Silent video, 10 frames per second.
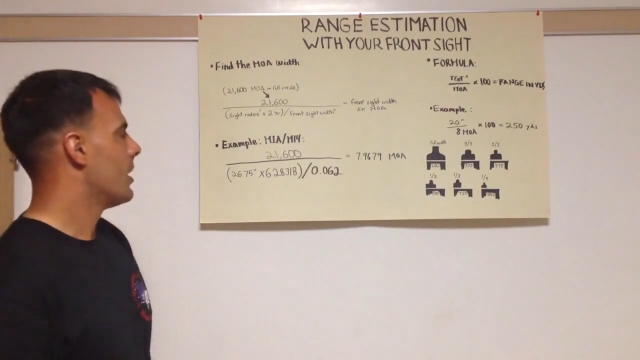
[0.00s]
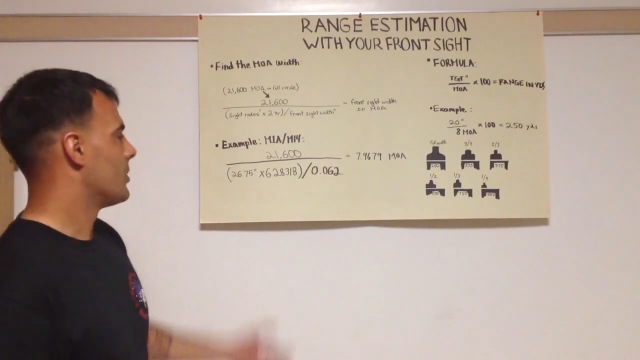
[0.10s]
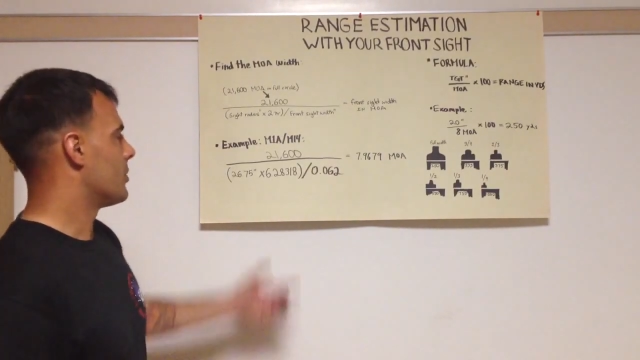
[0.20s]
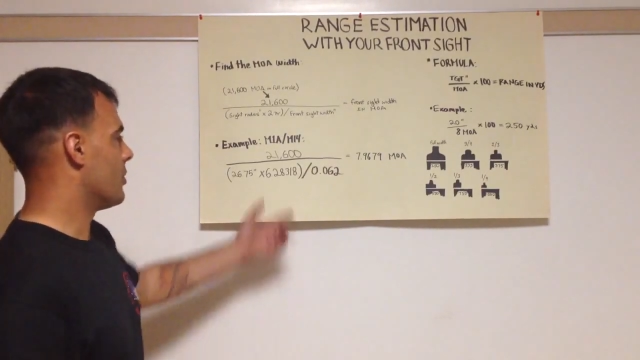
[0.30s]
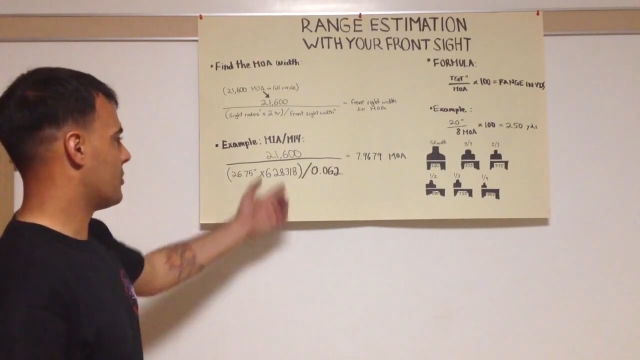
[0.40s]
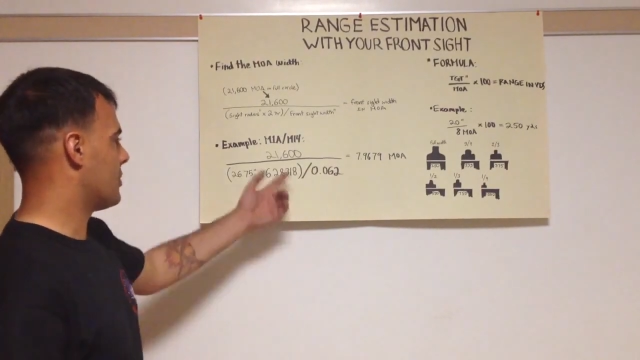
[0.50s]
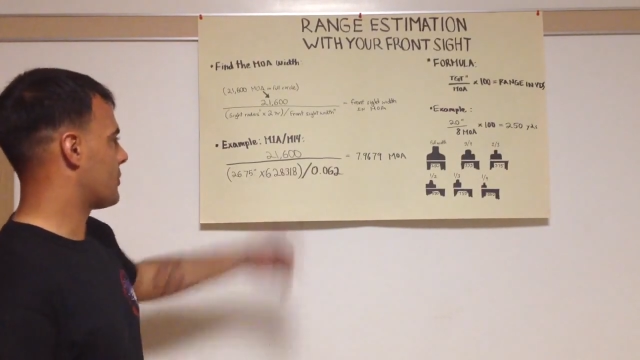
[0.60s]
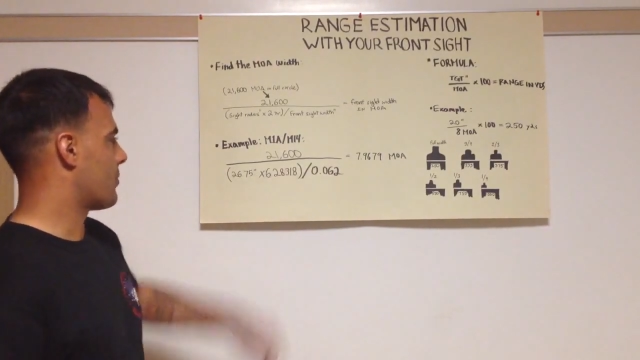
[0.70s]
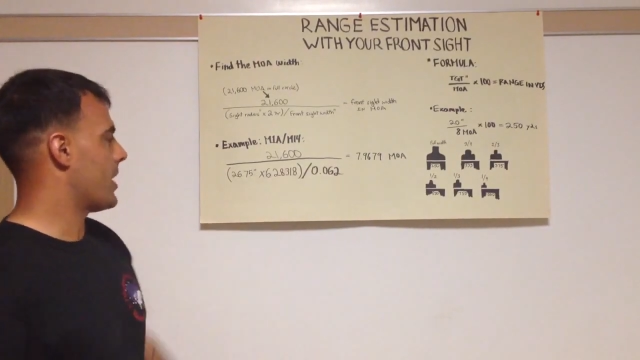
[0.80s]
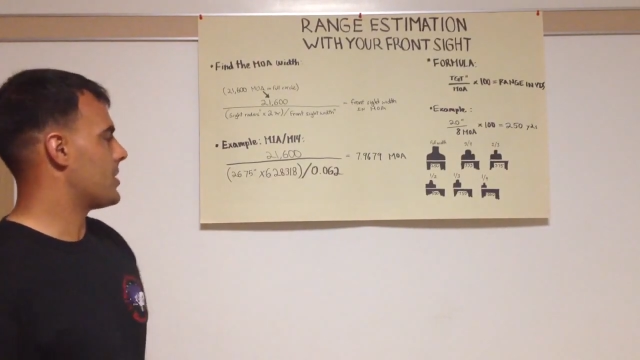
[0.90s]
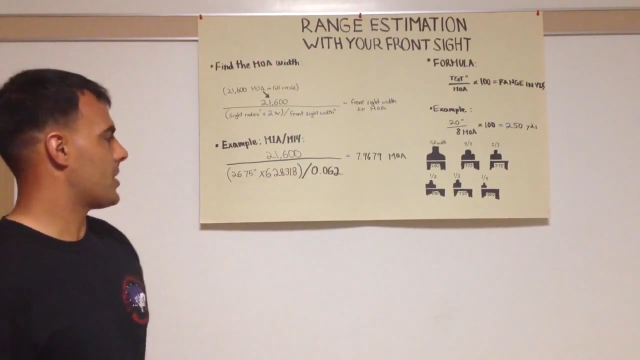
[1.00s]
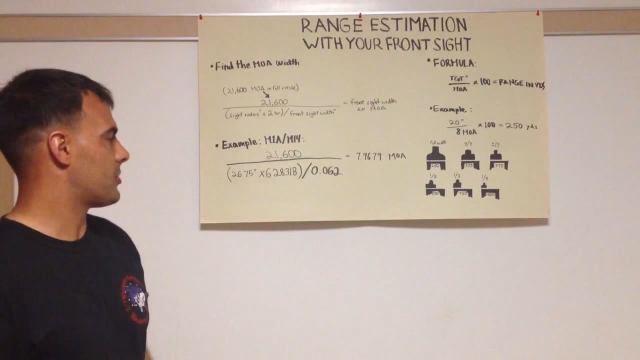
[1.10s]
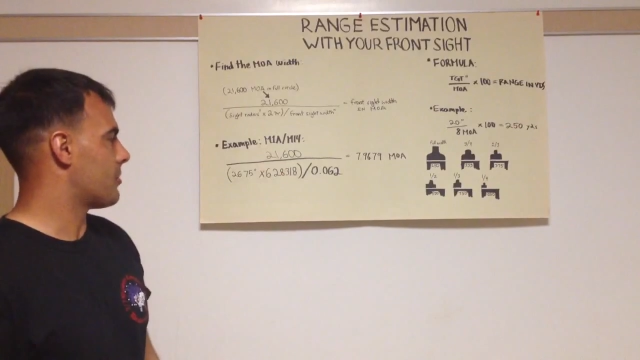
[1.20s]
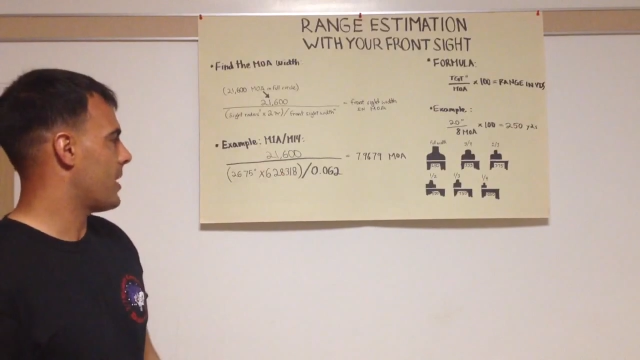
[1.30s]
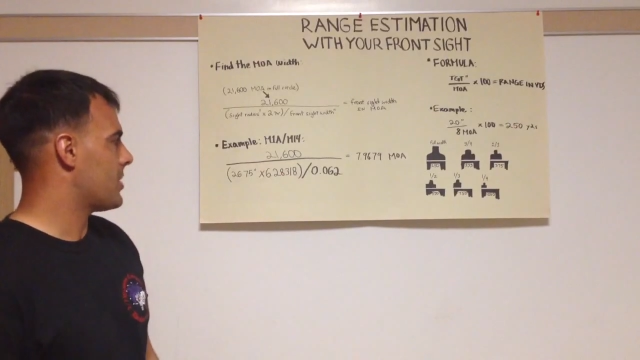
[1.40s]
So using this range
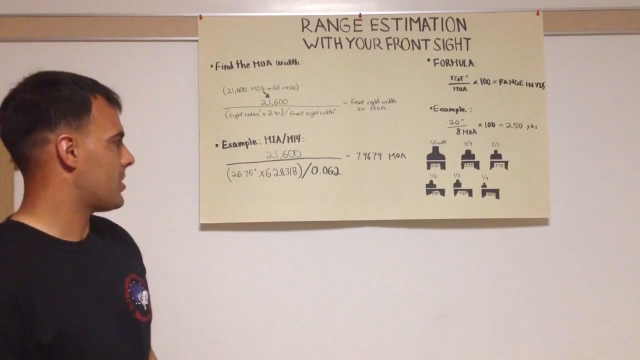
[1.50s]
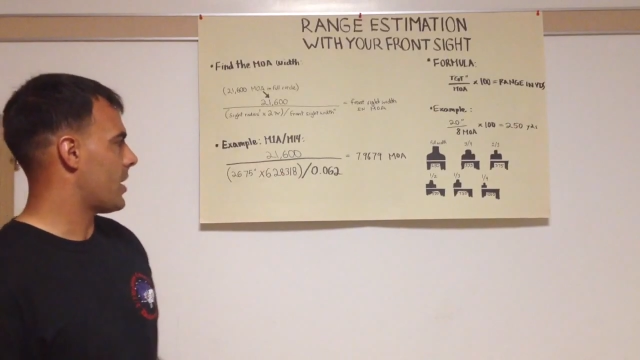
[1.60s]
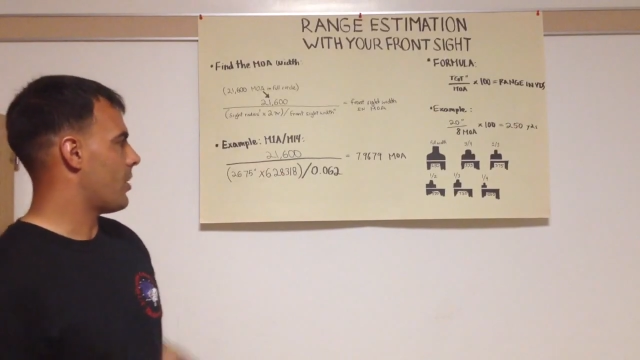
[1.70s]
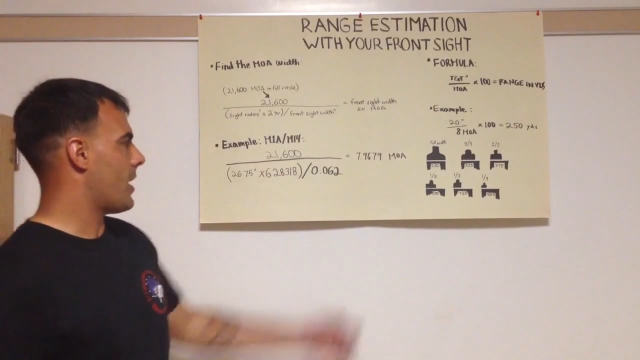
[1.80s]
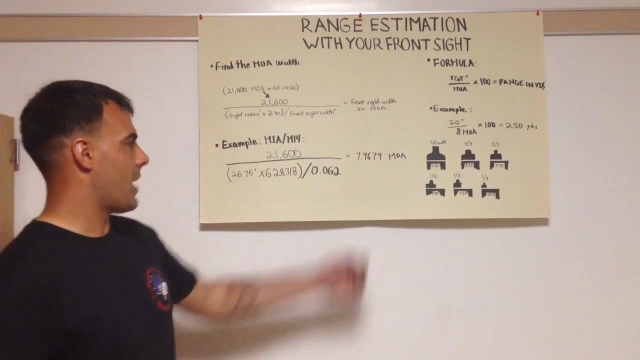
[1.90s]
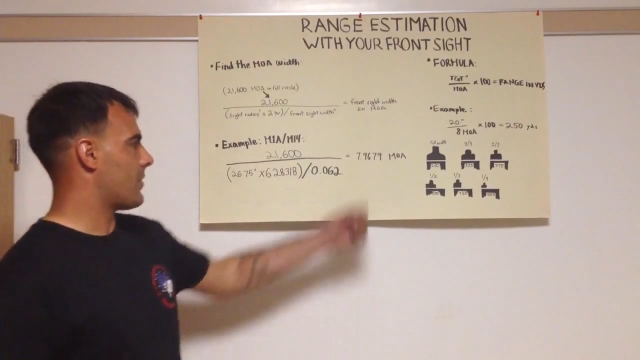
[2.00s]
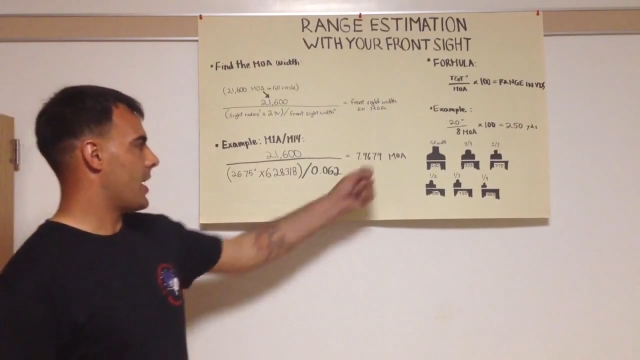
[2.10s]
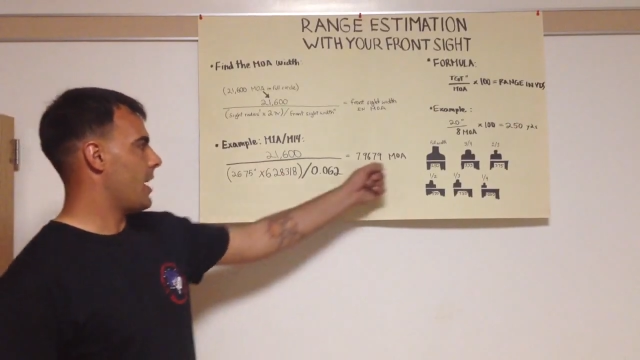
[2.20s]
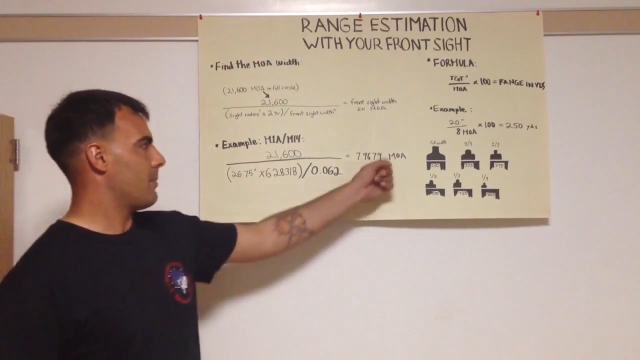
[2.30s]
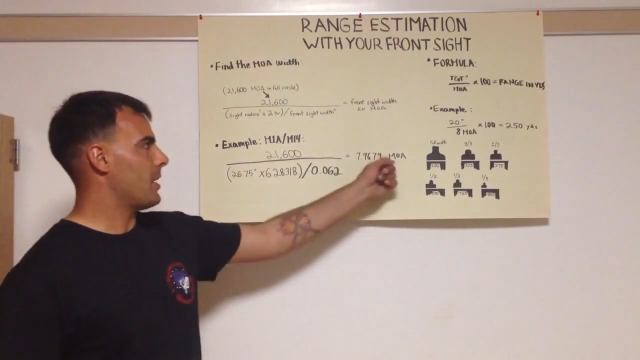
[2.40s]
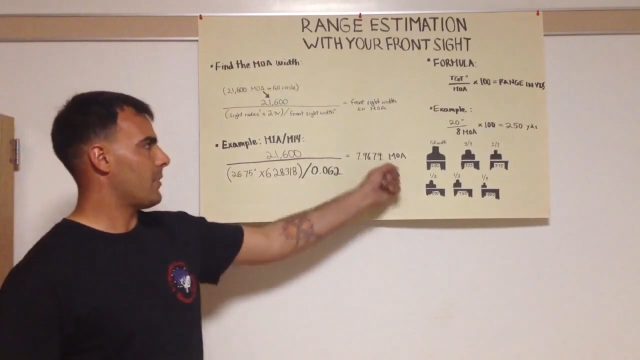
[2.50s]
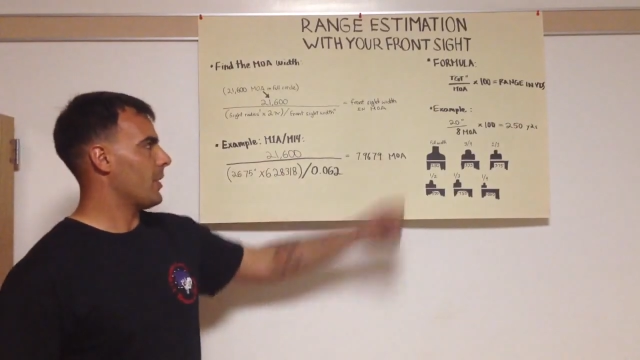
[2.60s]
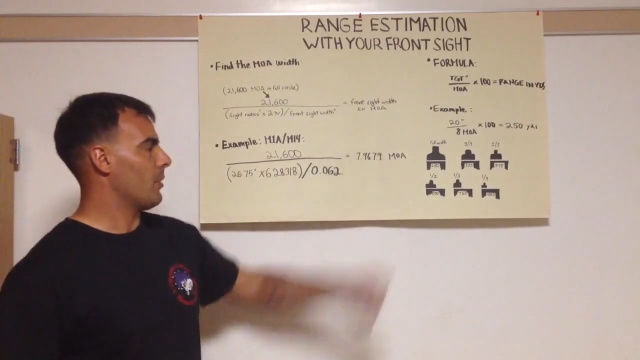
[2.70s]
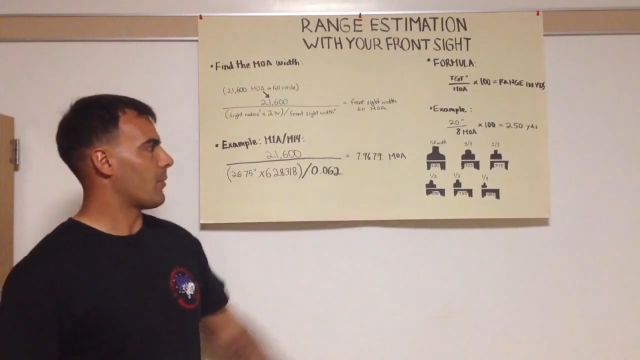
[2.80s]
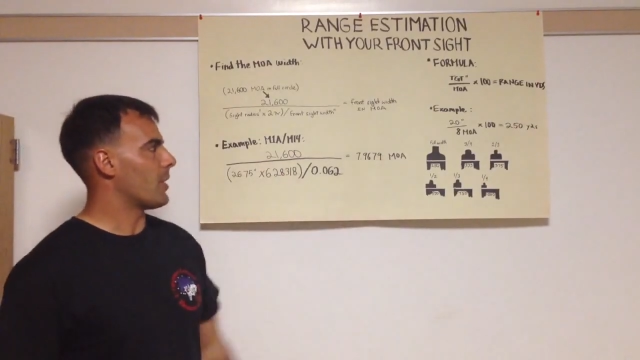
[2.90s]
estimation, I know I have an 8 minute of
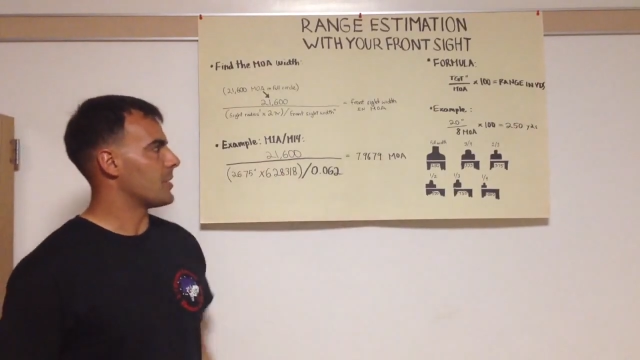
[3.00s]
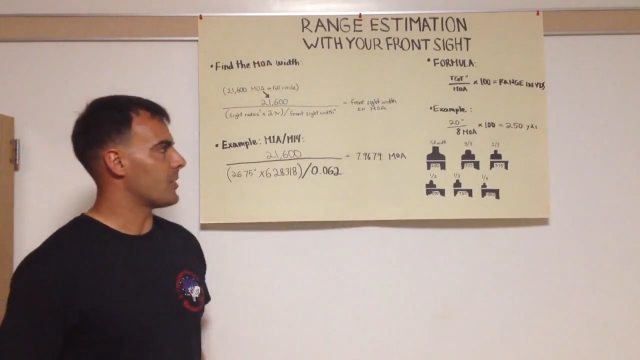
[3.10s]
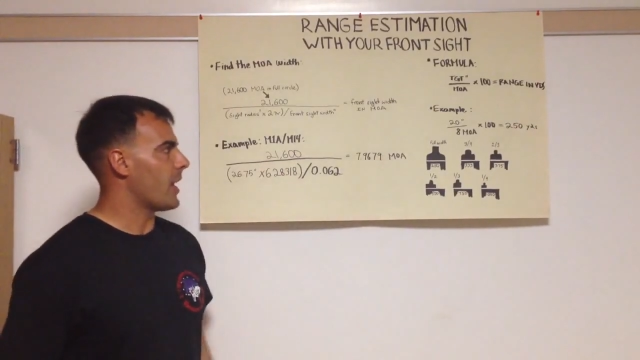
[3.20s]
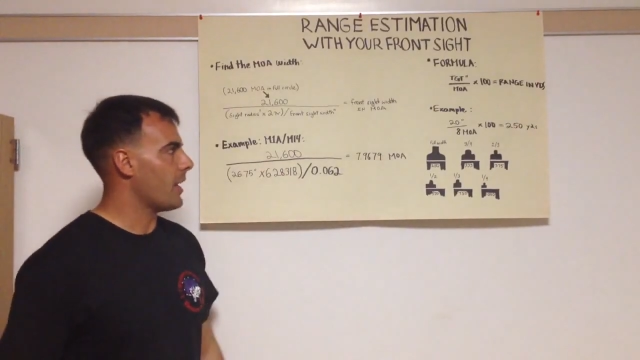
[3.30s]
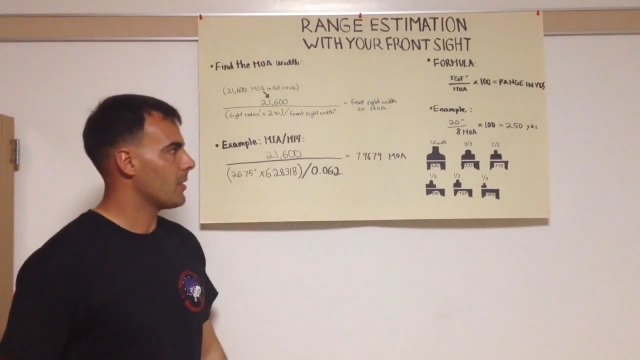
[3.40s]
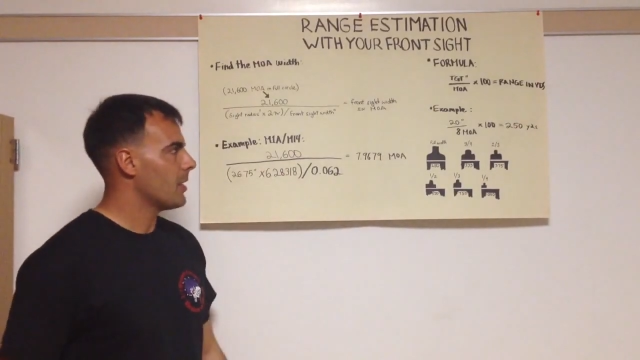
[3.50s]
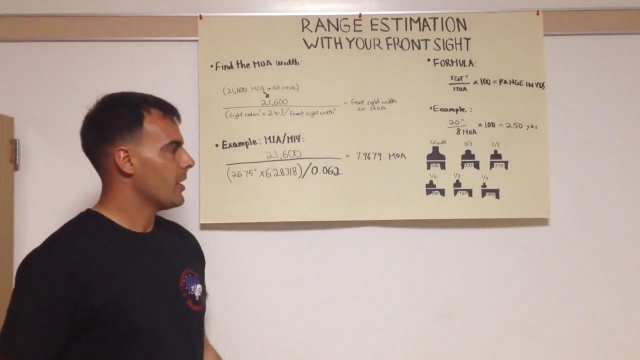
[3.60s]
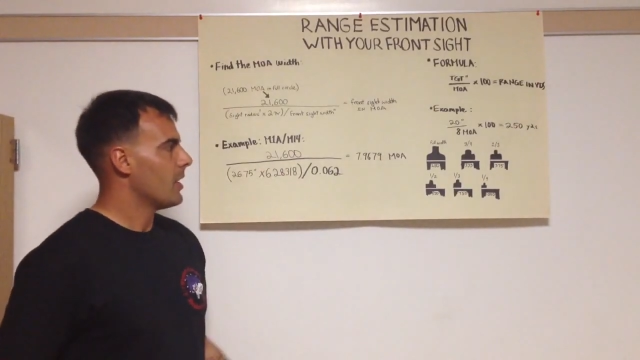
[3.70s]
angle front sight.